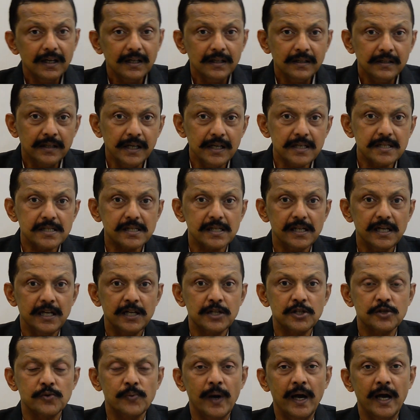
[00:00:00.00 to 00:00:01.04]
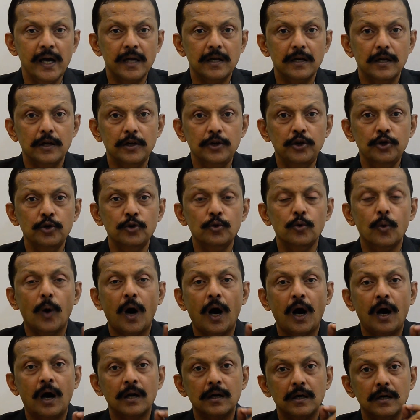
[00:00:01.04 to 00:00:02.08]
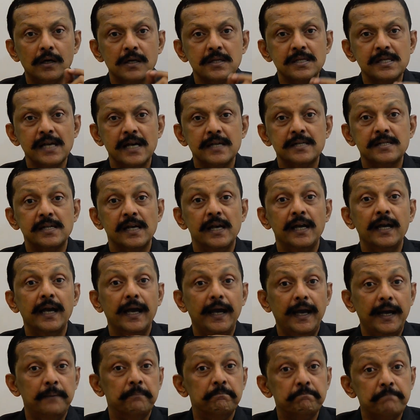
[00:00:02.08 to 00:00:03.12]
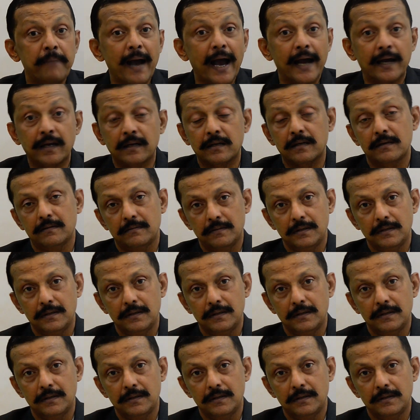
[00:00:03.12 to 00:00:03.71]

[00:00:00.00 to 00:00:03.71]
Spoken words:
This is where you are assessing impact.